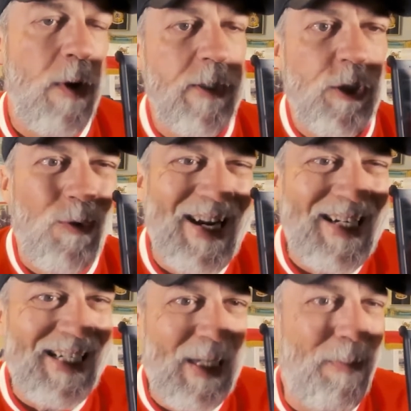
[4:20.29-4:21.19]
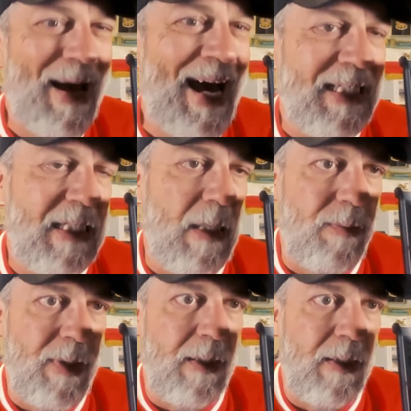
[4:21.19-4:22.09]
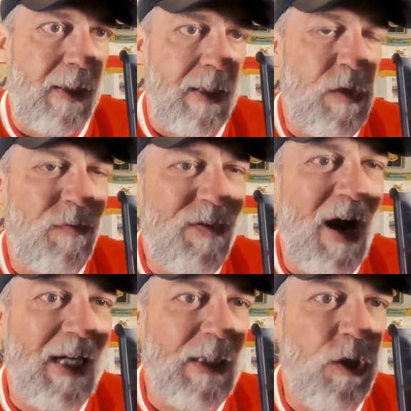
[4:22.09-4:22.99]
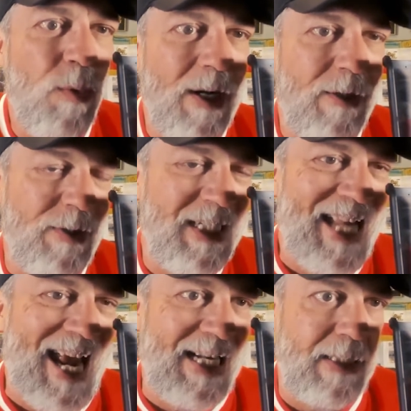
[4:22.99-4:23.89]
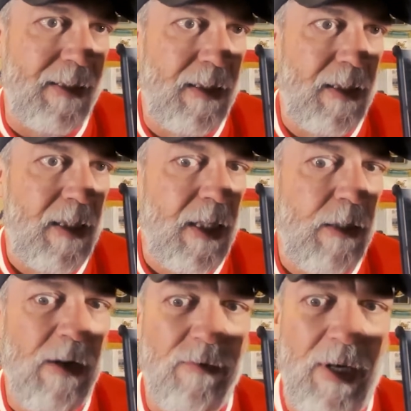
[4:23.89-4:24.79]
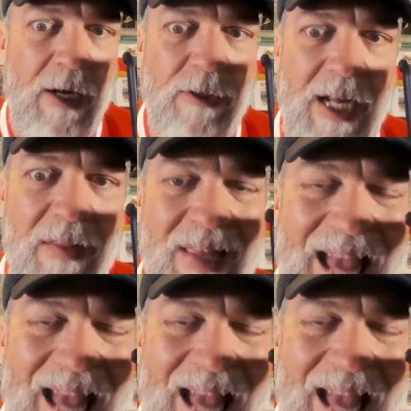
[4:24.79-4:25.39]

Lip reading: you're trying to combat something, you've got to understand it. You have to understand the